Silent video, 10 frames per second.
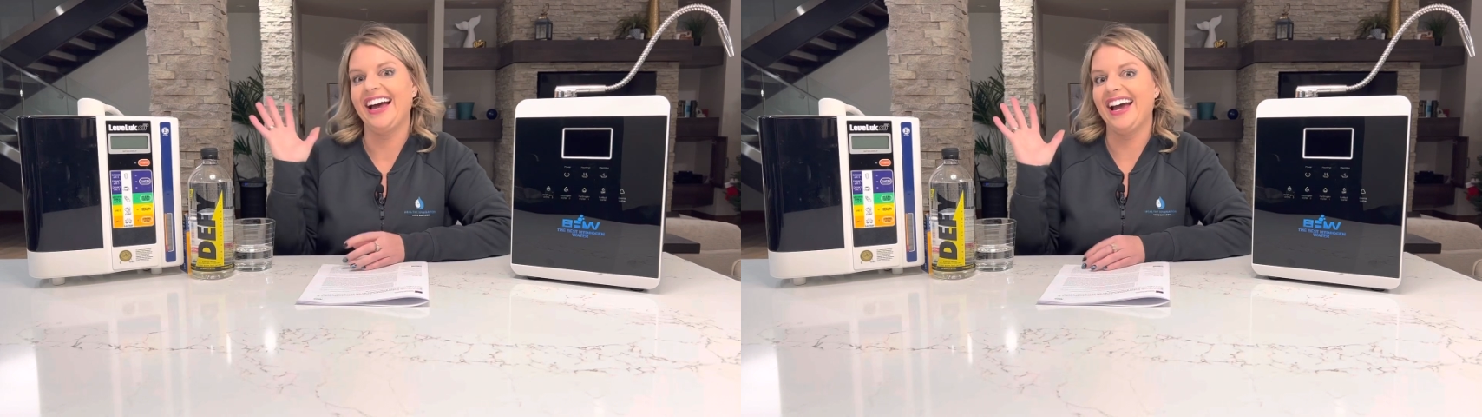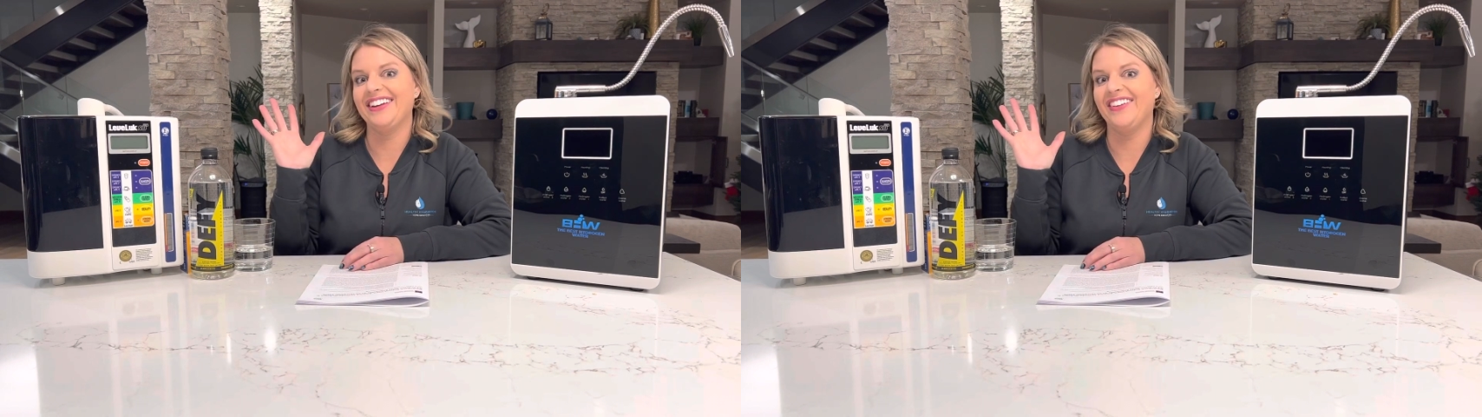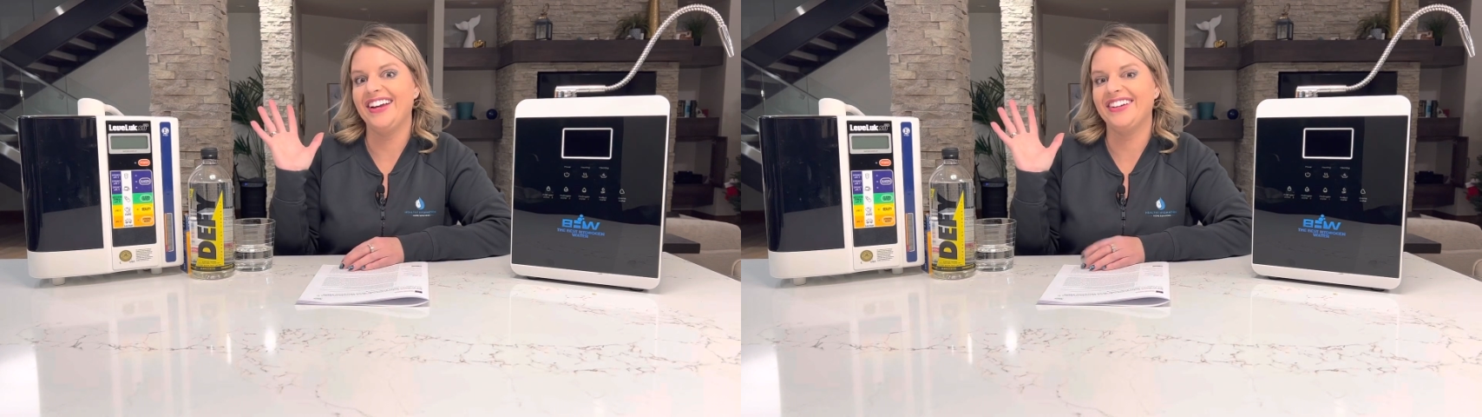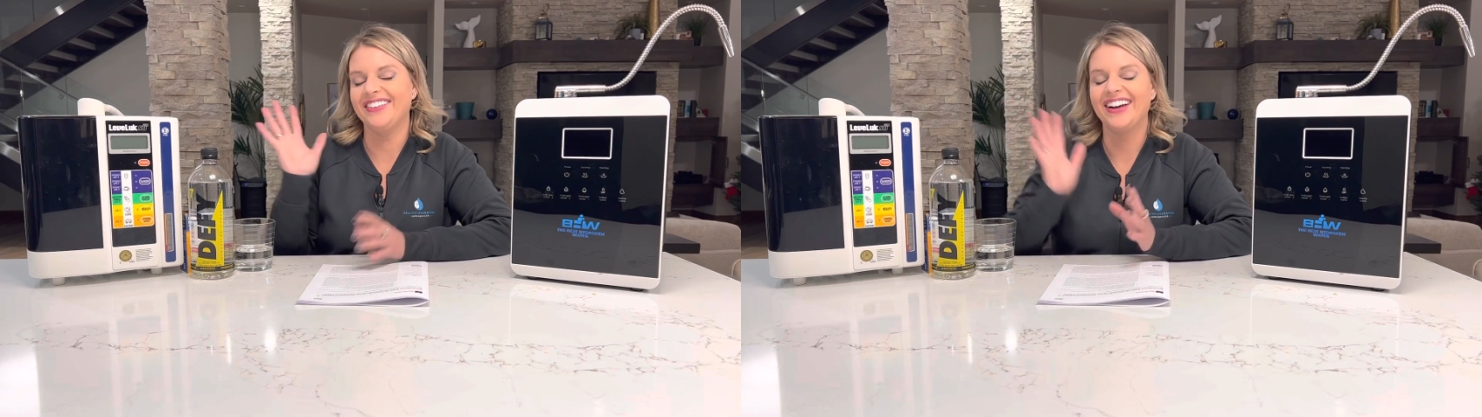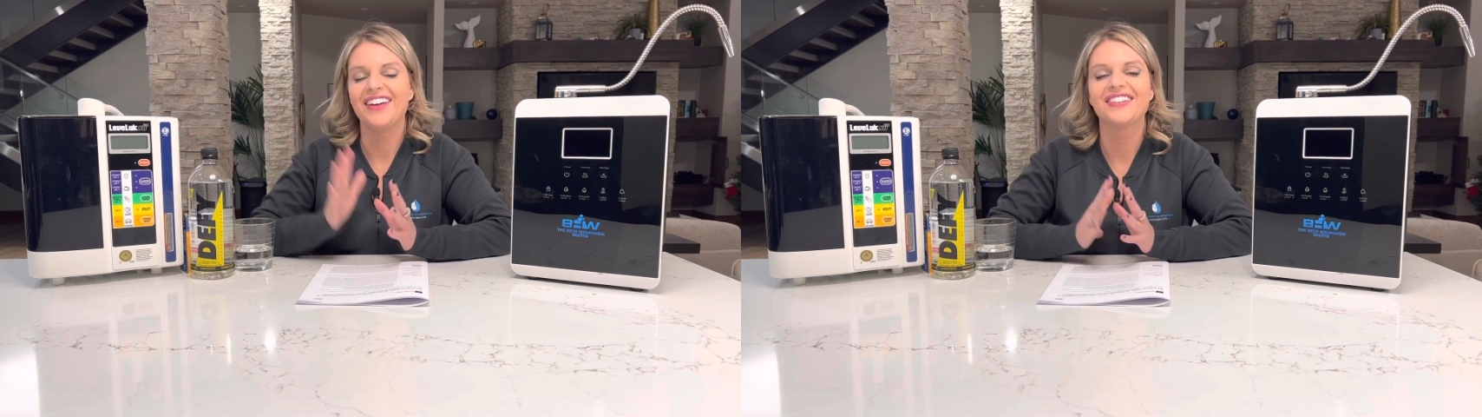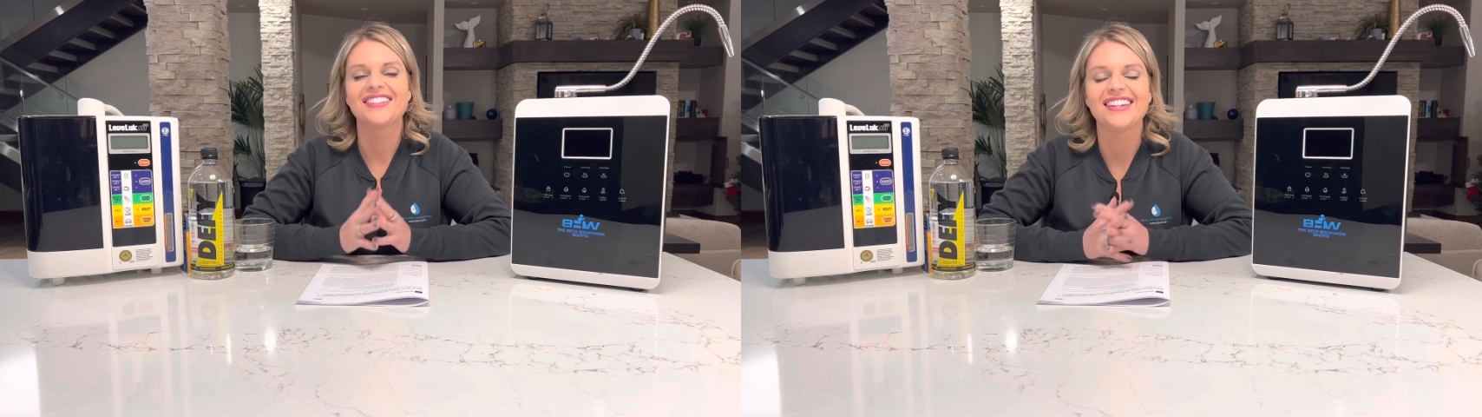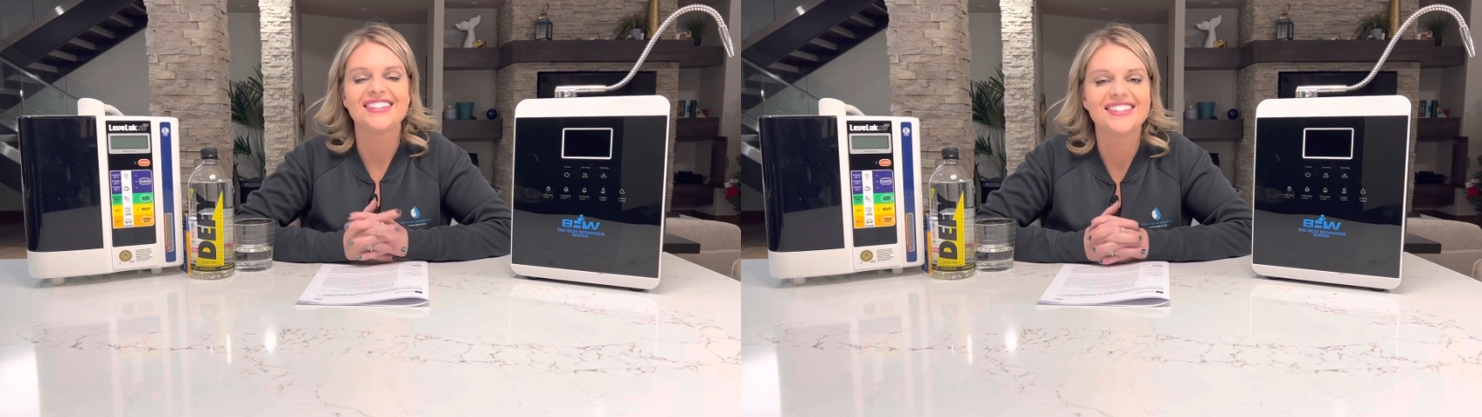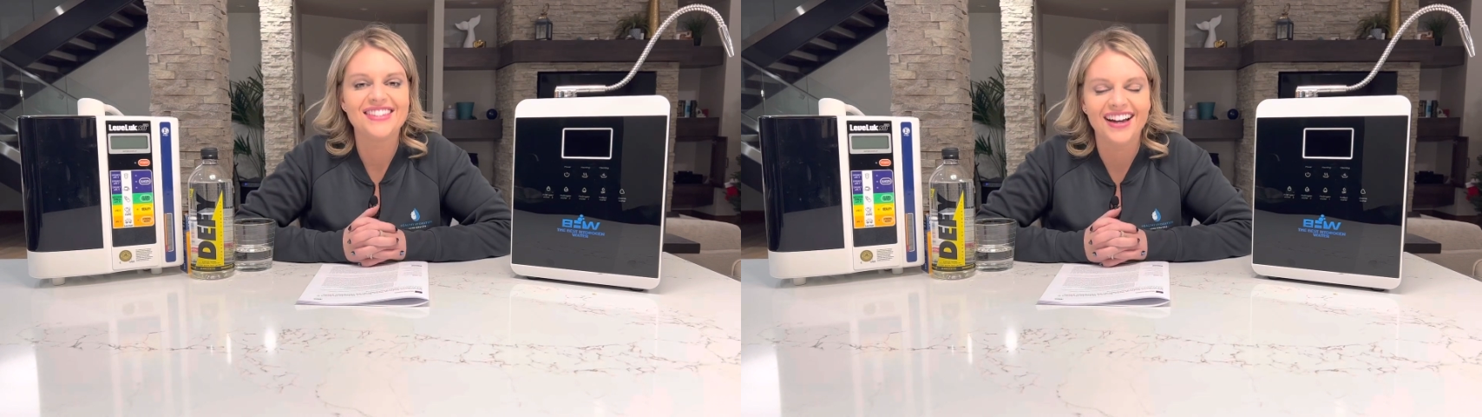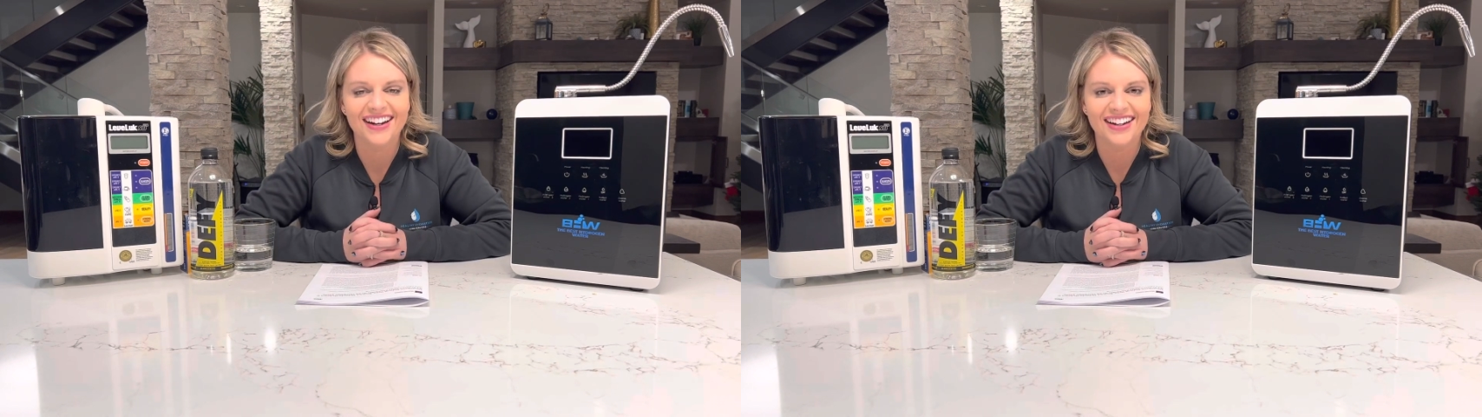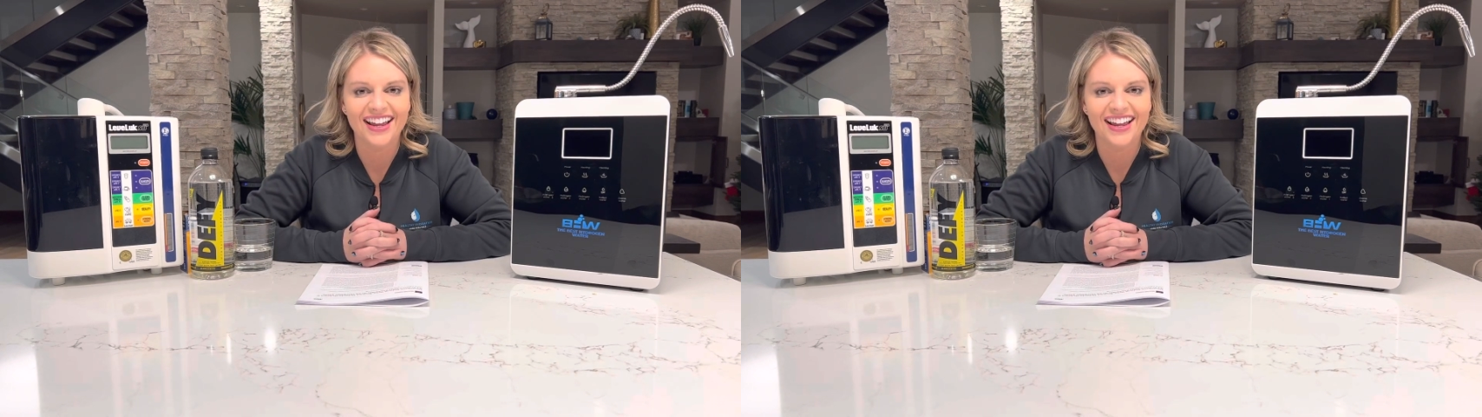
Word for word: I know I don't. I want to stay as young